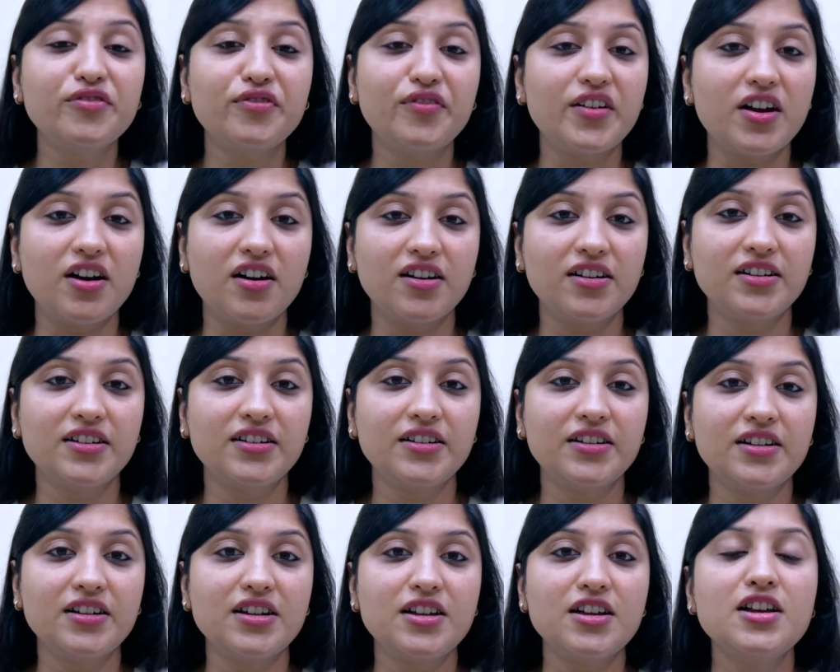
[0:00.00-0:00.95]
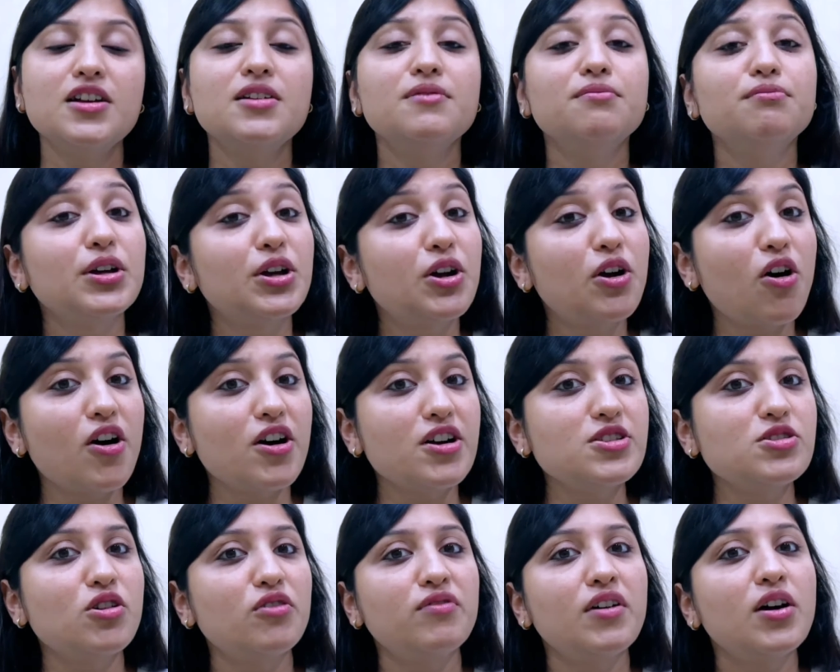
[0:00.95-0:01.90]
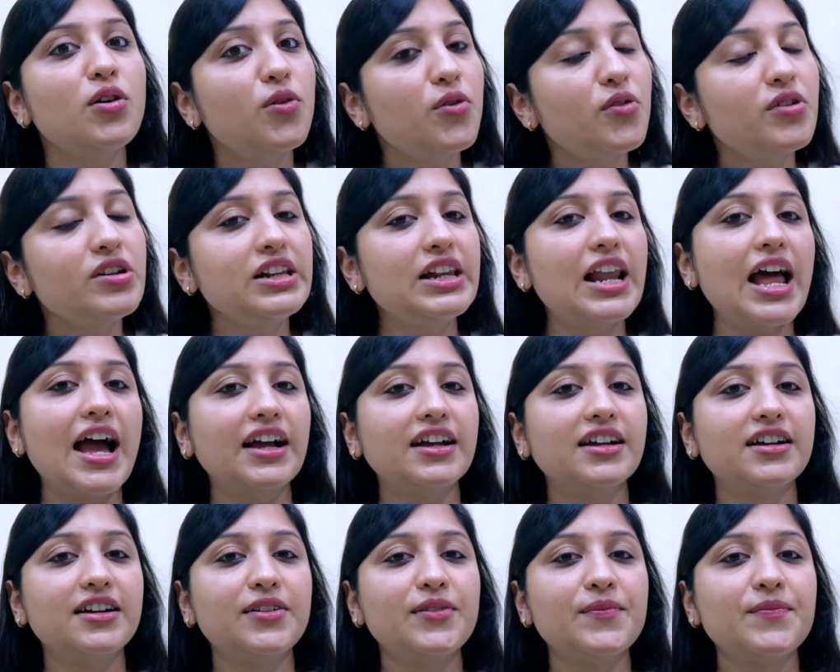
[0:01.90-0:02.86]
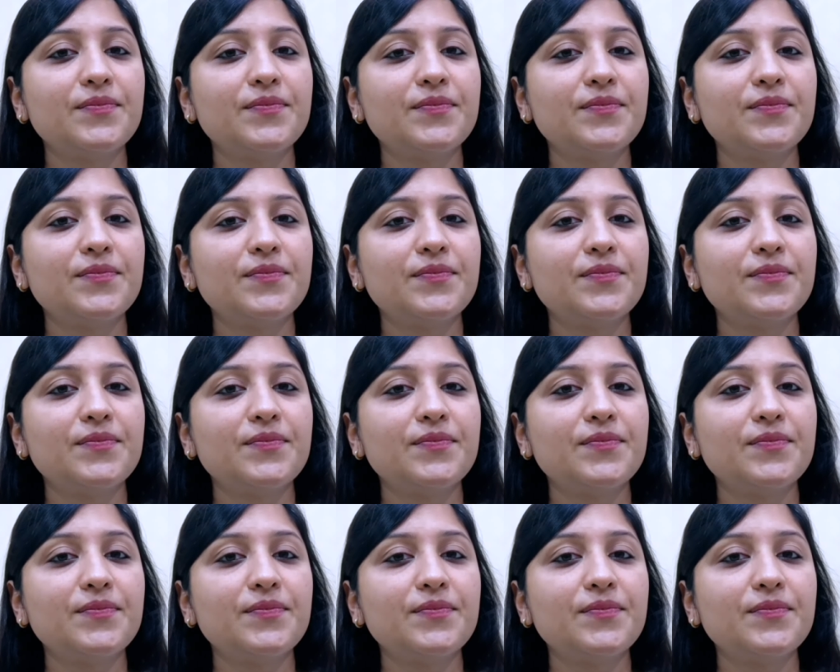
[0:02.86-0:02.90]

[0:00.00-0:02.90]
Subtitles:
fear, because of our own lack.